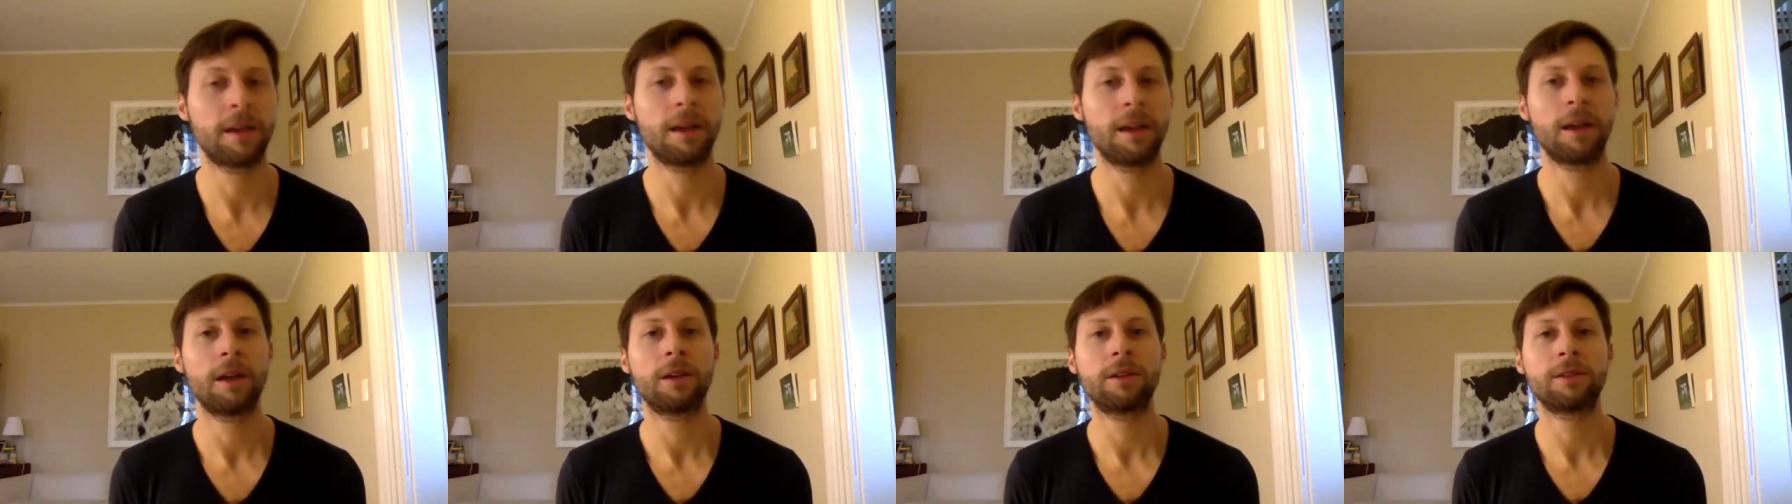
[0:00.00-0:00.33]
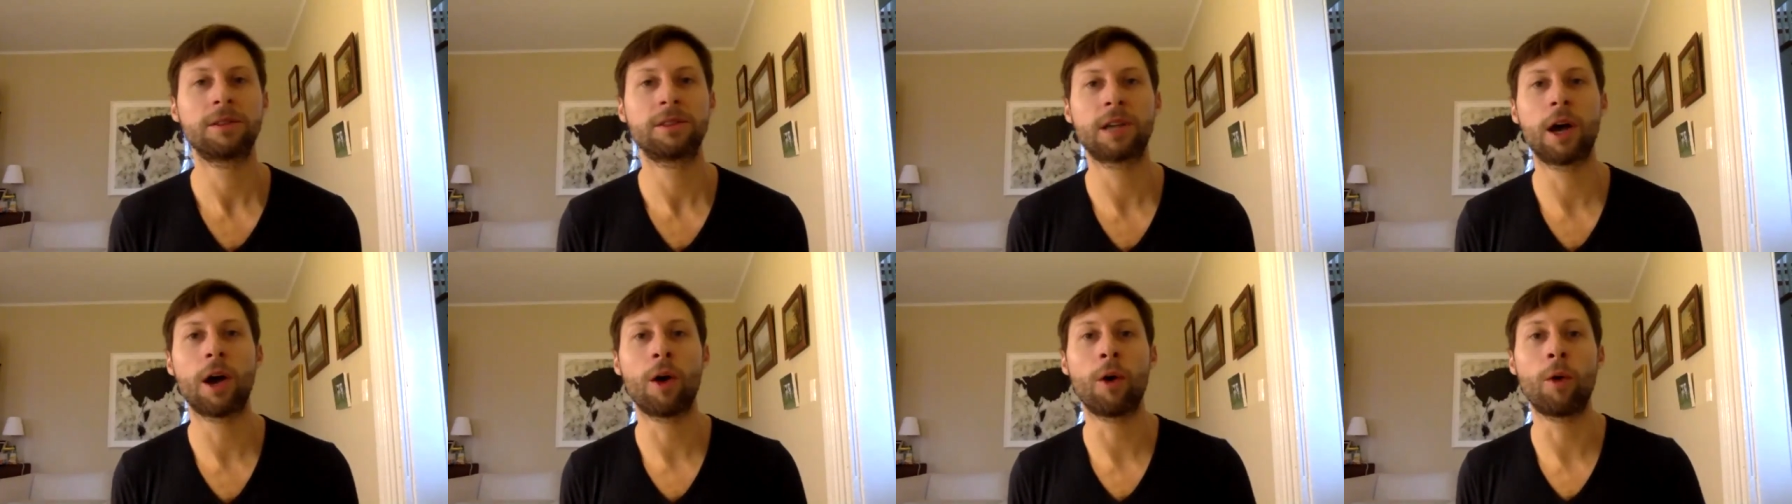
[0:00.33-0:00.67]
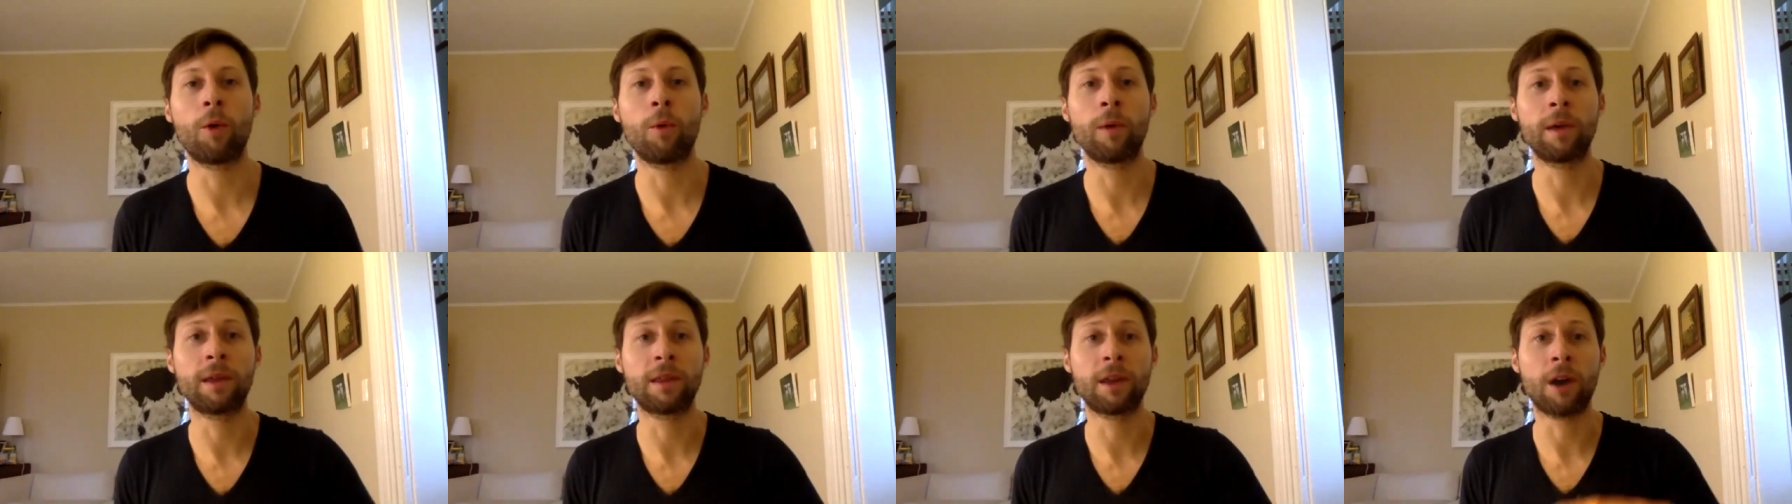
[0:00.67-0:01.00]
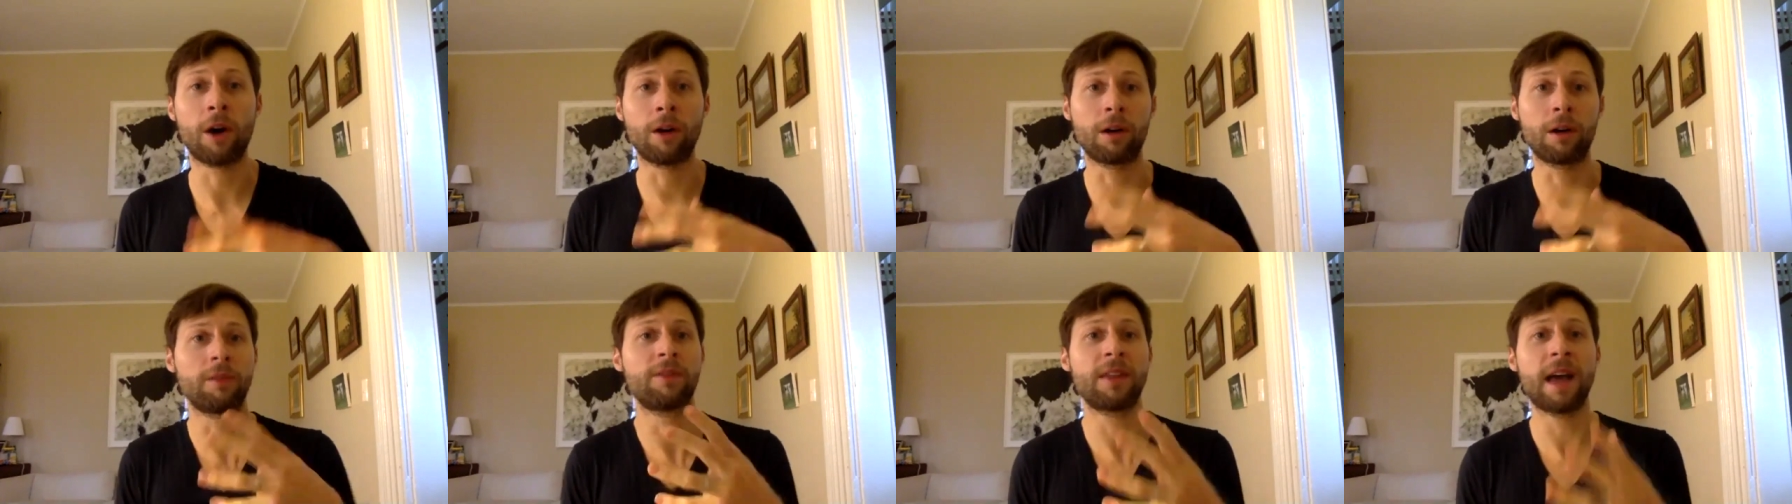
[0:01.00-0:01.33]
So with
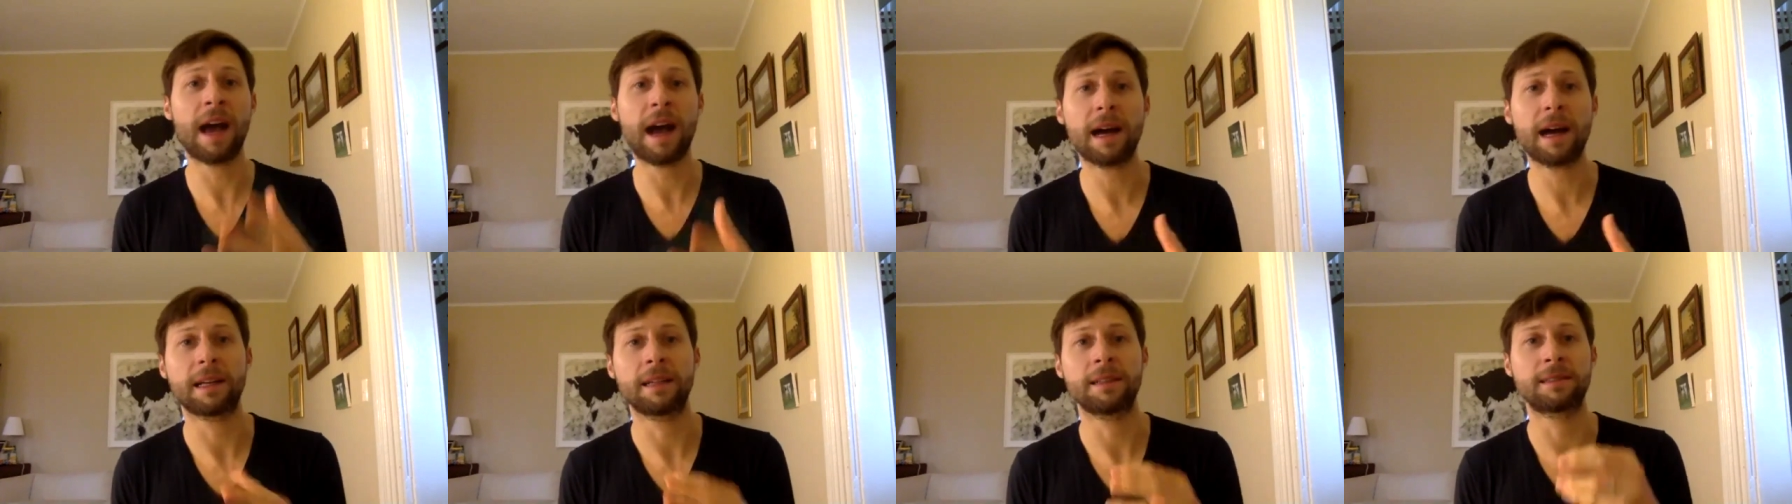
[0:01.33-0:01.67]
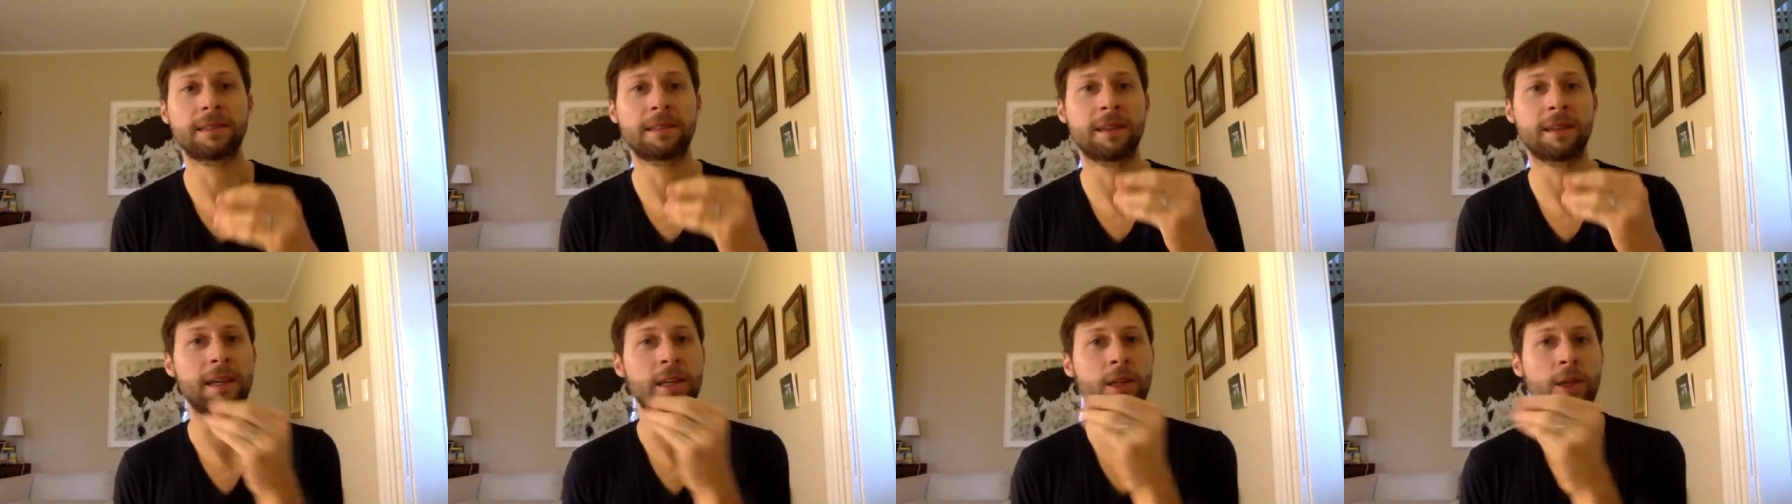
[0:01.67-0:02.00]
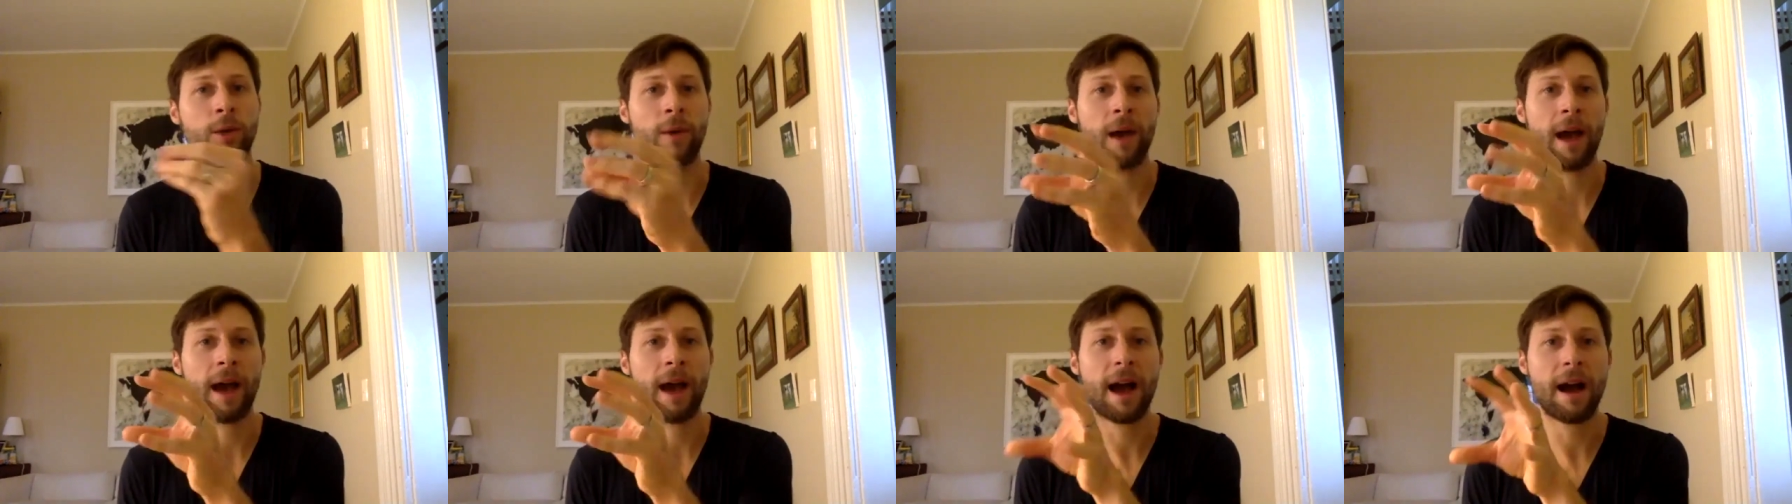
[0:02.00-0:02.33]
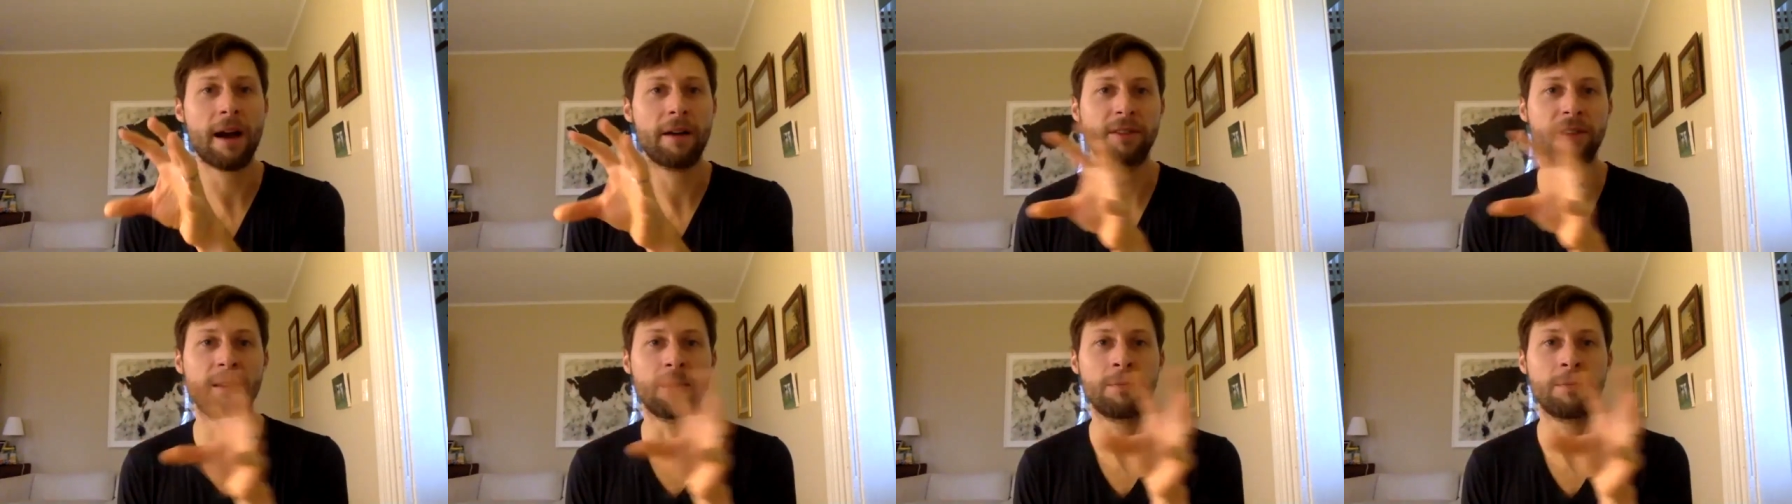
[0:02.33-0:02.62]
all of that, it's like you have